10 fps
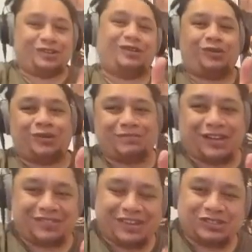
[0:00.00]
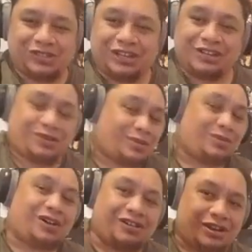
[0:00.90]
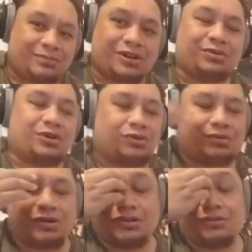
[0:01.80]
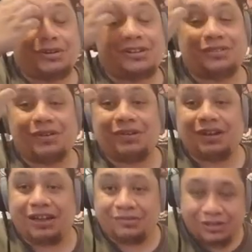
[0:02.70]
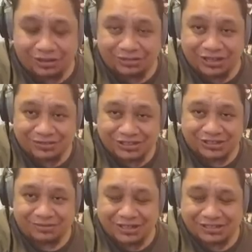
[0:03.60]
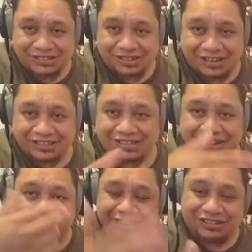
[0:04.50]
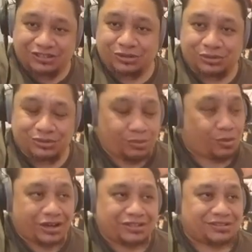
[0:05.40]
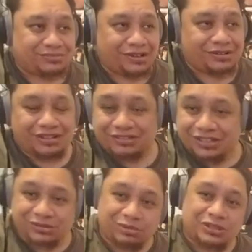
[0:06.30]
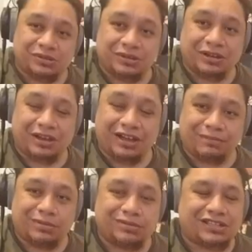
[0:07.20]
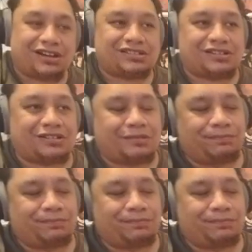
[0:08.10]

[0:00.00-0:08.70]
All about that journey. No mai, haere mai, we're all welcome on it though, and we're going to be giving some insight into Waiata Māori. That's what we do here at Pūtātara.